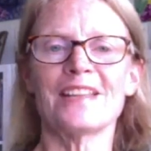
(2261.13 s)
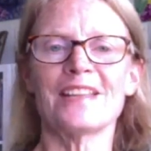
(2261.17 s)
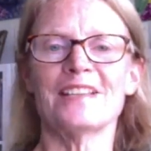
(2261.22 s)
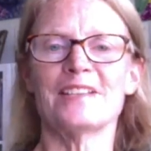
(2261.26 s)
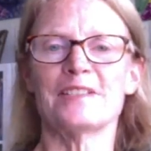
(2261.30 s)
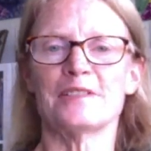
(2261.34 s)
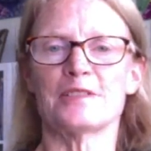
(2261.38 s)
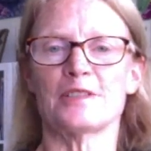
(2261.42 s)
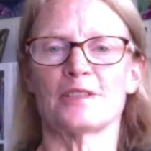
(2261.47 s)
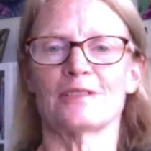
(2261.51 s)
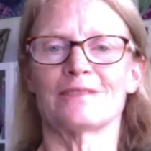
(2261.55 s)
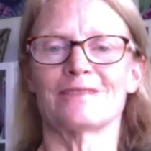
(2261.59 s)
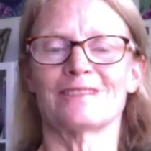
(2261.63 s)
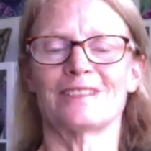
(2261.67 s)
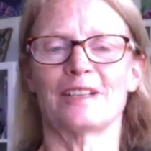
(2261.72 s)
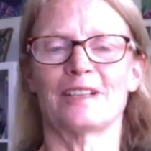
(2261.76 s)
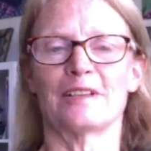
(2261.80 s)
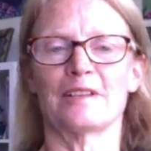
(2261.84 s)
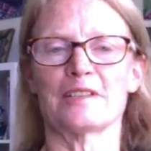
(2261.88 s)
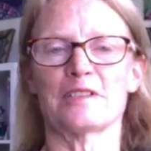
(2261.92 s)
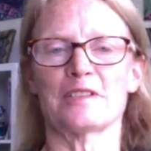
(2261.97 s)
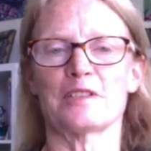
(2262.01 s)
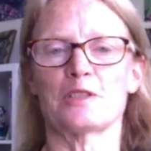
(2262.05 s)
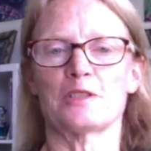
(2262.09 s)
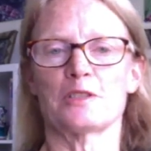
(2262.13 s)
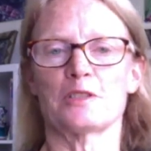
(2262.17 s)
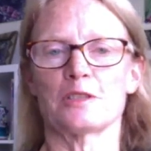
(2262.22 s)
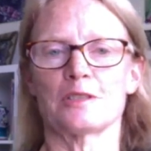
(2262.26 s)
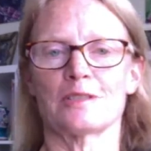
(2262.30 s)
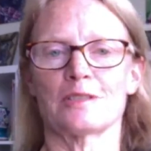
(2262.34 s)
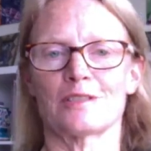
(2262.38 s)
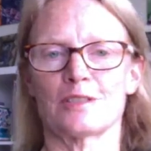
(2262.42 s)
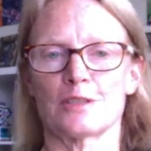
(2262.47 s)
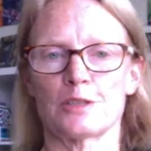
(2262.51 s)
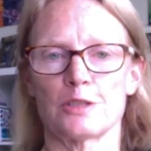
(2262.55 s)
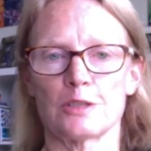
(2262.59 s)
So, you know, that's just
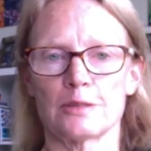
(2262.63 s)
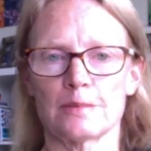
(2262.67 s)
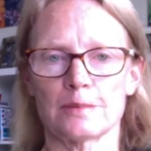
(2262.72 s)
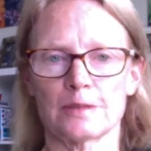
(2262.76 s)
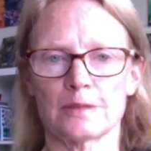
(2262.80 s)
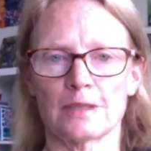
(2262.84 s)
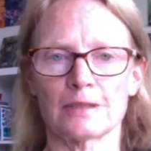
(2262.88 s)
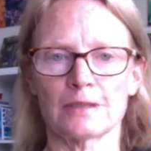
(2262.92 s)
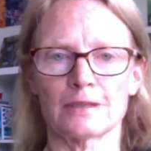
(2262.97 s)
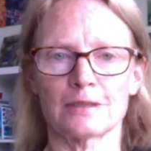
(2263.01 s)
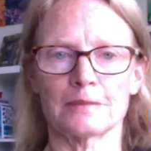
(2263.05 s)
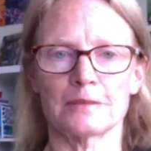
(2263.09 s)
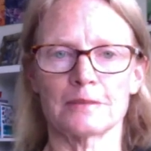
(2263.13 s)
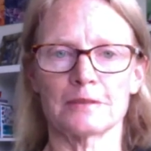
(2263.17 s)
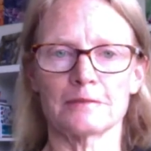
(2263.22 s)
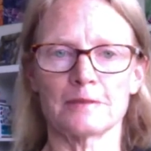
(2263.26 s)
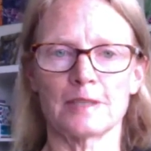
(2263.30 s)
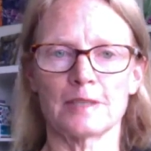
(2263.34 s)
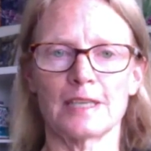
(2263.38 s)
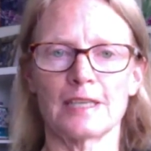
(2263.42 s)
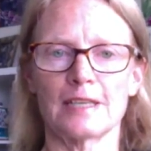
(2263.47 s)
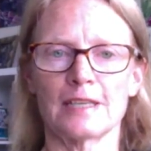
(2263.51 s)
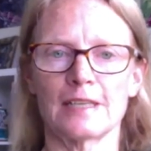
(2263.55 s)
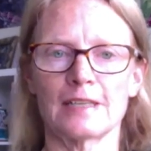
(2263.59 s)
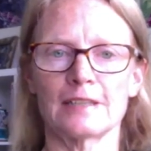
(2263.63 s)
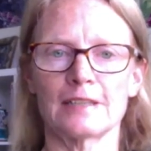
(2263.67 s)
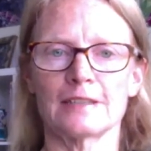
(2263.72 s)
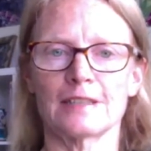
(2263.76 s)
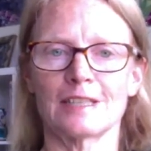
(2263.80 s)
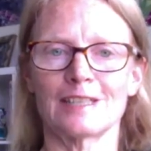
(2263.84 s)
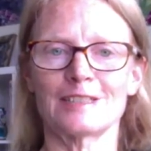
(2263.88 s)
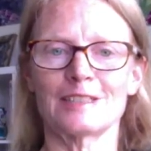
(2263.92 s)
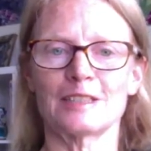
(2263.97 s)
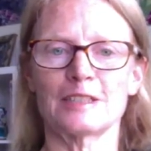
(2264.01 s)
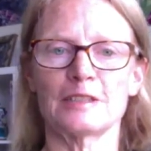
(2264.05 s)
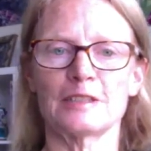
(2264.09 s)
a stupid argument, really.
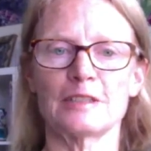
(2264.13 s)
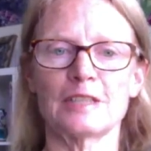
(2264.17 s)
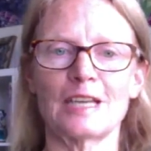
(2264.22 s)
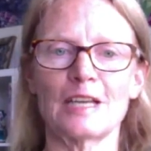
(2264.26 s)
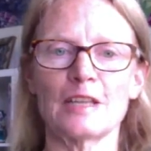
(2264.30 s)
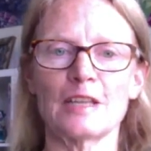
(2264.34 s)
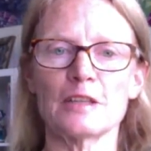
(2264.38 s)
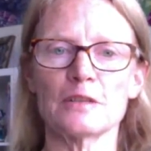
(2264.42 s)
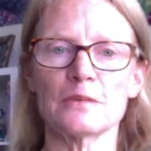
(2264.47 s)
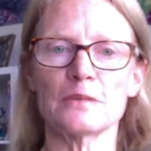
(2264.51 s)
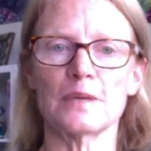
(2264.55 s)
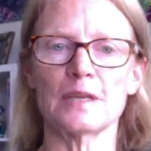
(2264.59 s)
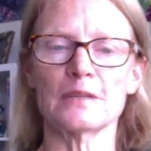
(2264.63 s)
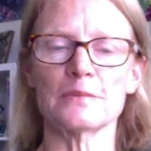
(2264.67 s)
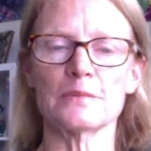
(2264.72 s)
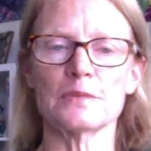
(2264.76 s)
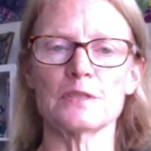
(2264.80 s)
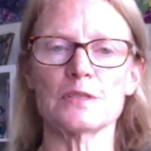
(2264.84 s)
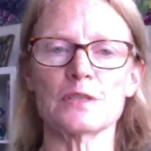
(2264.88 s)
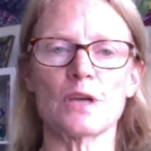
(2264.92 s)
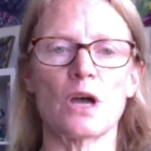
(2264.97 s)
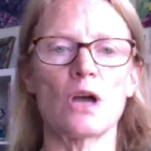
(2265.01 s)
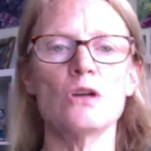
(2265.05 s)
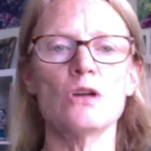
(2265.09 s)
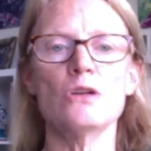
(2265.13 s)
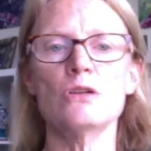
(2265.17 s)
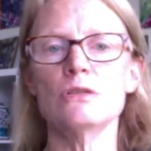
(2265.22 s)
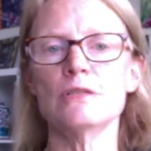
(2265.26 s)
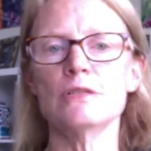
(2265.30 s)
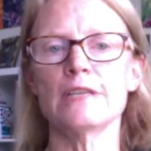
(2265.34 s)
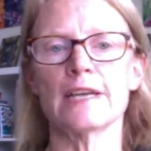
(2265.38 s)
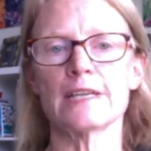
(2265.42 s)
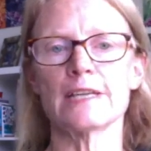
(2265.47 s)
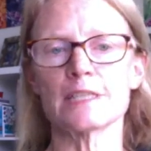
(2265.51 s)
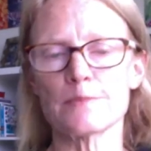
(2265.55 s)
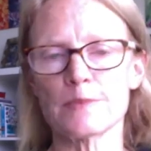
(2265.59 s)
And the other one was, oh,
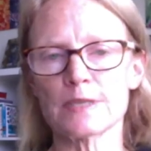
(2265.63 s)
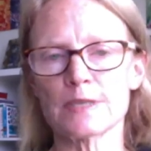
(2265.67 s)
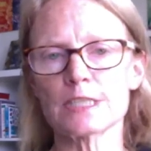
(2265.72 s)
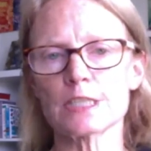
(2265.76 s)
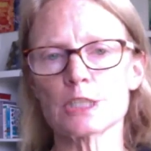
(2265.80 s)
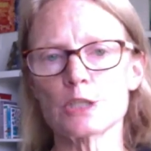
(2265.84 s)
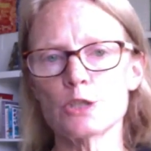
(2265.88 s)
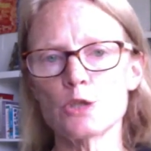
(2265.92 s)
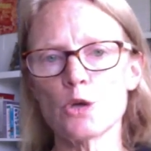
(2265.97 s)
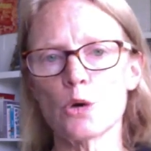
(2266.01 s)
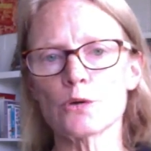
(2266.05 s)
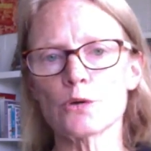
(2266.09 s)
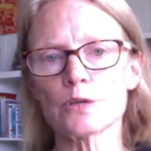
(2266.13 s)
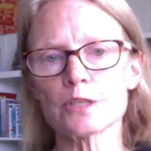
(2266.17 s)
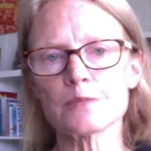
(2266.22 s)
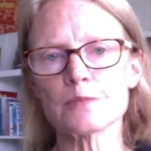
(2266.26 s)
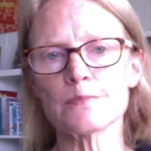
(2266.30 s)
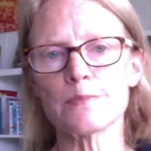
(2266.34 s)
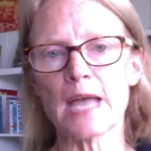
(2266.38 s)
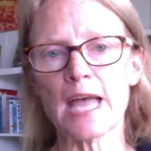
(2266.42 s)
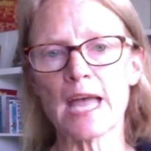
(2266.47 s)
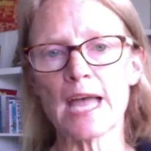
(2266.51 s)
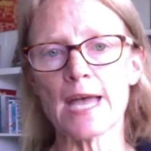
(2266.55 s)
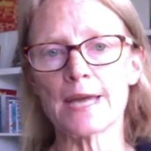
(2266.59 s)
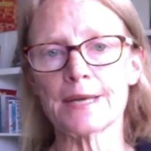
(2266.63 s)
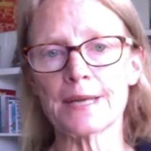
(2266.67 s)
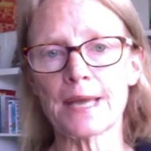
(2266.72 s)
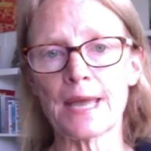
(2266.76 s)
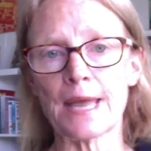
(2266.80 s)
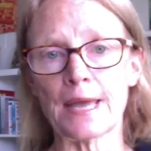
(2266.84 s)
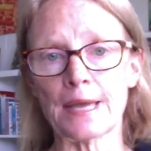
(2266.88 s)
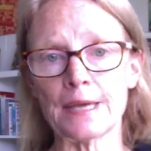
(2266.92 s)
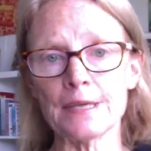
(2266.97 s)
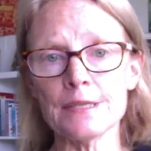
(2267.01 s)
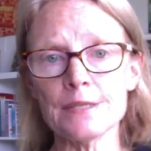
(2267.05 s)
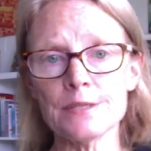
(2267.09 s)
yes, but it's not as bad
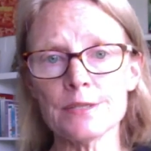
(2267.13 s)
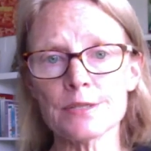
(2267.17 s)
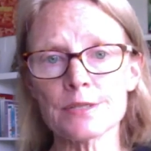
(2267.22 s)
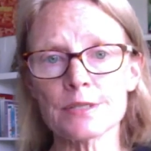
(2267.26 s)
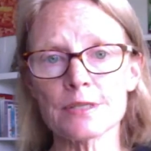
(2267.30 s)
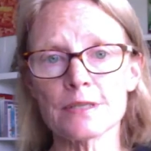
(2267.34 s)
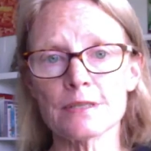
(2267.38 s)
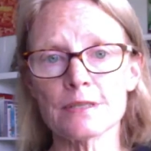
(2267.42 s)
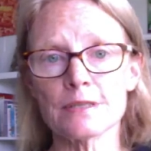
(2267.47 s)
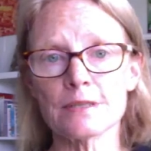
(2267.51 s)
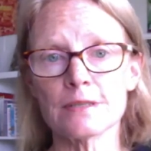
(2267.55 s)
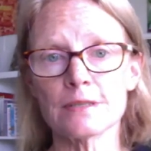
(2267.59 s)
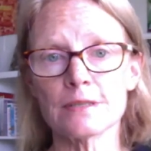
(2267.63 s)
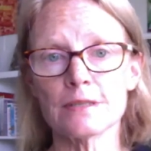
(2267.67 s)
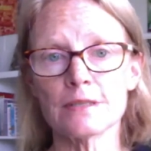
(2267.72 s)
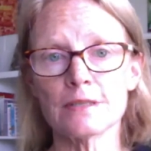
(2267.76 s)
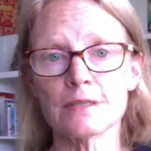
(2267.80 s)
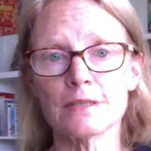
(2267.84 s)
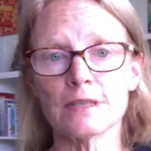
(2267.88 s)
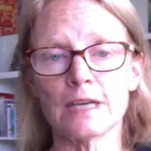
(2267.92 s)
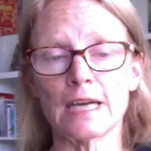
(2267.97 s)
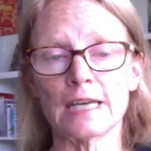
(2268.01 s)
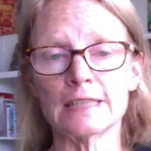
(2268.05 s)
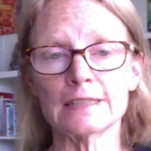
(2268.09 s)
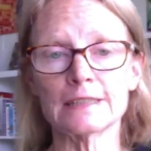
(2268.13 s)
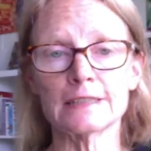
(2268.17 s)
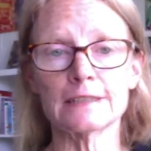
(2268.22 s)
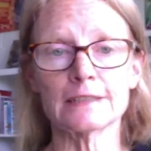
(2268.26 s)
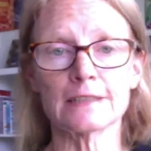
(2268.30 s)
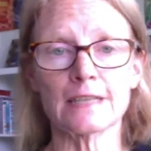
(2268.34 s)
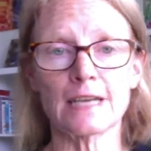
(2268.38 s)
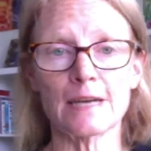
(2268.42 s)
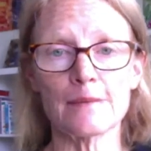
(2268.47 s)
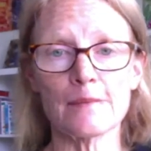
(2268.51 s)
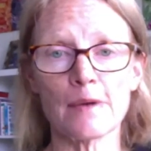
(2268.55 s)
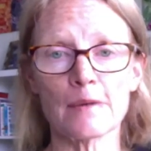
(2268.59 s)
as, and then
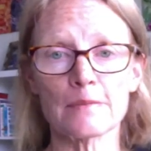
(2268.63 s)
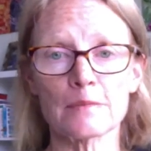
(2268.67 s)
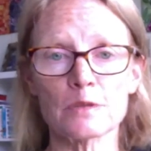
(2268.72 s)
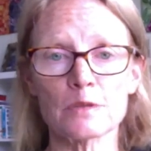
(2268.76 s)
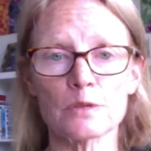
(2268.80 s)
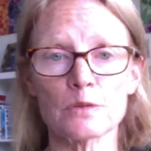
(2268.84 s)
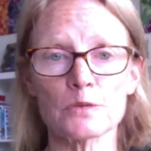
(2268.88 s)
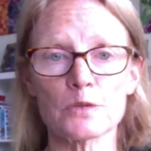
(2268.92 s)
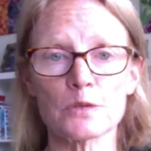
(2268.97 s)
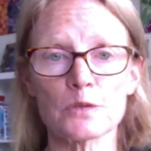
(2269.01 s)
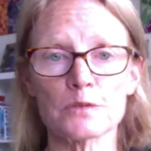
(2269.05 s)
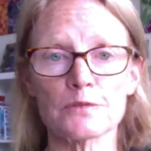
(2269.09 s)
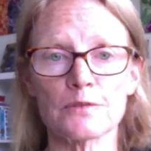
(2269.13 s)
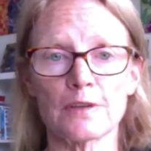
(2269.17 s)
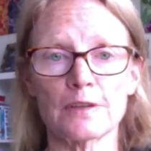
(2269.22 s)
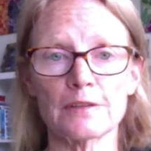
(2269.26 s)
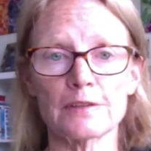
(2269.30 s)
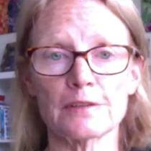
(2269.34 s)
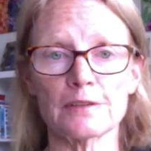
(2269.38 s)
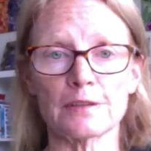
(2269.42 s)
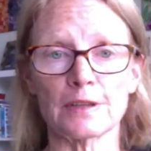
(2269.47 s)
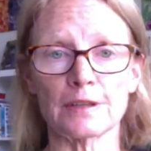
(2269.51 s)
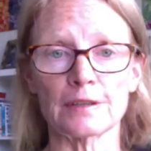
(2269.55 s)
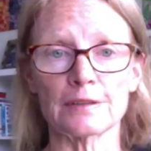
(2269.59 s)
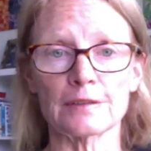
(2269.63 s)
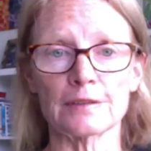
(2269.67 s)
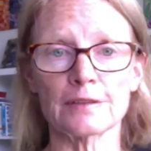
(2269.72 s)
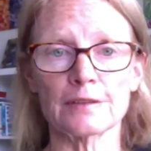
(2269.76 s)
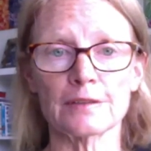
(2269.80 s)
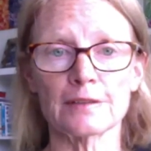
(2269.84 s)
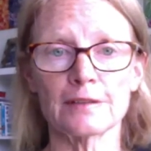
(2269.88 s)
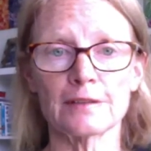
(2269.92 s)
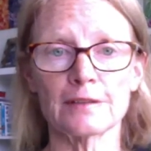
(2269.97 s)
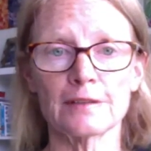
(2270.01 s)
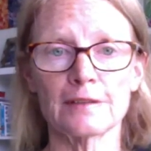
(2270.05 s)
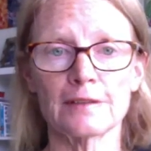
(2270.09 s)
they come up with all sorts of other things.
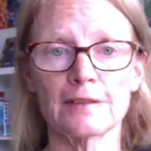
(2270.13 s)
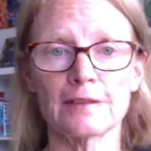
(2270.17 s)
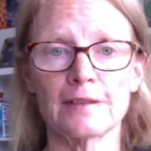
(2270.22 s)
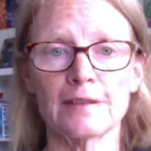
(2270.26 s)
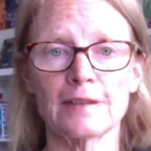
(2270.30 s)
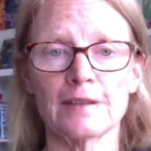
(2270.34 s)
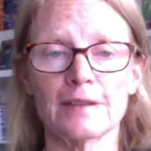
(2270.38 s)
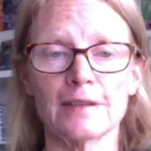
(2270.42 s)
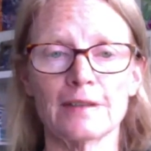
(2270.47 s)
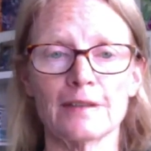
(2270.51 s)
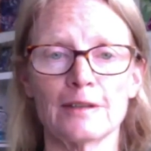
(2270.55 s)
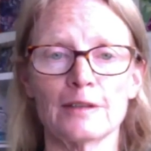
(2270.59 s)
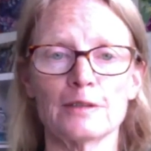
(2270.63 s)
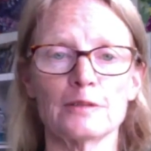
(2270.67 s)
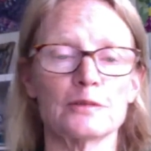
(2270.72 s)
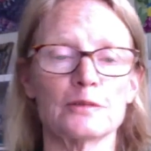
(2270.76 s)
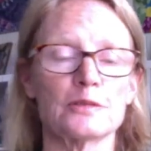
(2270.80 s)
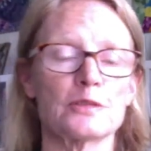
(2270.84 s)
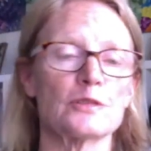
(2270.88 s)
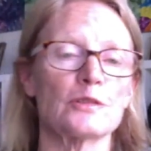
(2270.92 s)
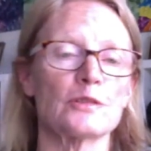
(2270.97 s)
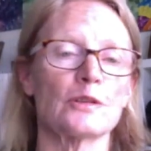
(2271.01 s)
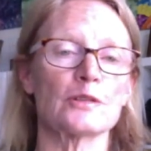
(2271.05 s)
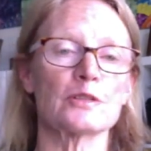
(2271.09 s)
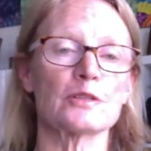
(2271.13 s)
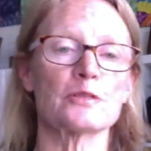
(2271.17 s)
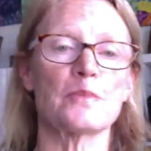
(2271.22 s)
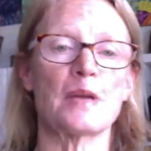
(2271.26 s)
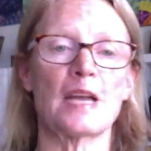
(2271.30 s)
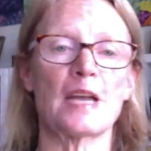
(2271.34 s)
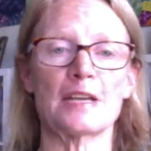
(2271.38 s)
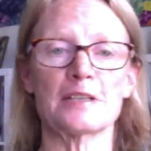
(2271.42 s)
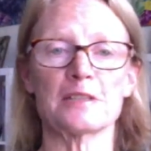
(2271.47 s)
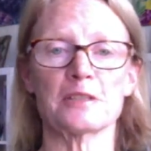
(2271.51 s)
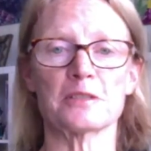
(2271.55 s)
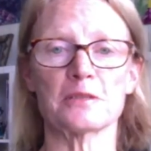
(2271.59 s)
Oh, it's not as
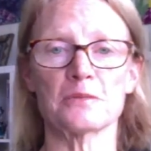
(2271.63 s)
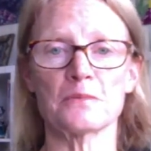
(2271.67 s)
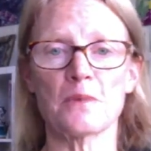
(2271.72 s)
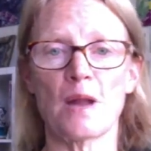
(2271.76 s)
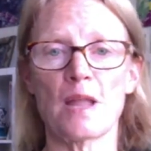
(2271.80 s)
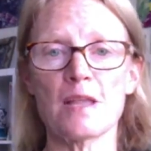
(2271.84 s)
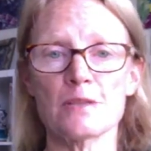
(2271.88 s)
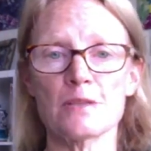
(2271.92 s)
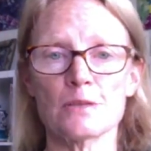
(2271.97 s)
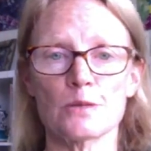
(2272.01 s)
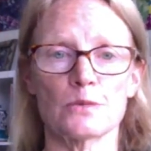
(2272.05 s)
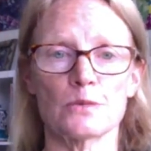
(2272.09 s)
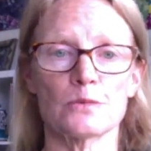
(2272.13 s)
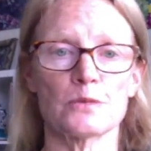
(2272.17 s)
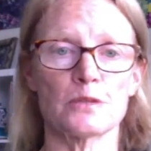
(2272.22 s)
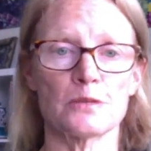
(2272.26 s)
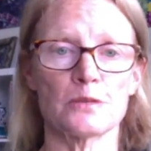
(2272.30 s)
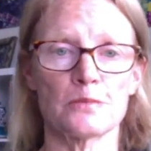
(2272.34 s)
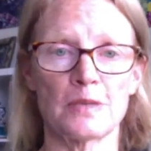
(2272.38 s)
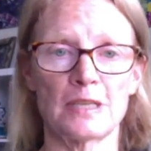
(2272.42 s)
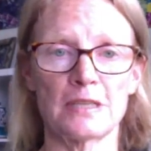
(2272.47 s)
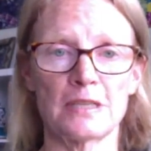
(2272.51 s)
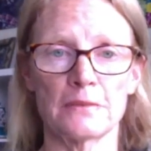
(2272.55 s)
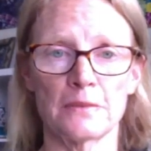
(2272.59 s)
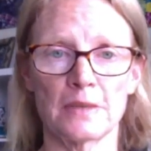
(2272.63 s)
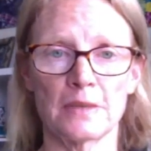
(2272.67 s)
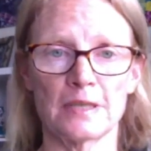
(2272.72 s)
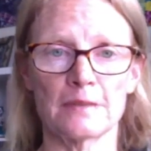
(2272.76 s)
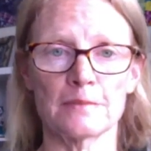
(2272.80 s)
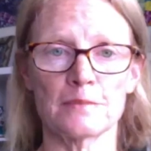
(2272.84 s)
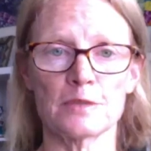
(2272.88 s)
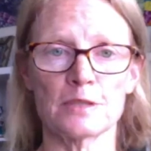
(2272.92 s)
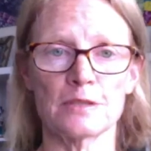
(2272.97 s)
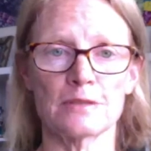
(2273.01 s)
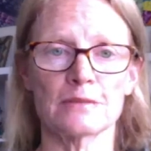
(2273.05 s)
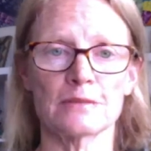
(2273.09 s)
bad as the racehorses being
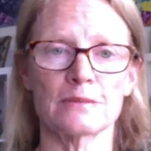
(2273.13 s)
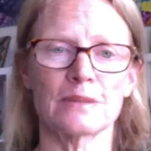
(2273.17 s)
whipped.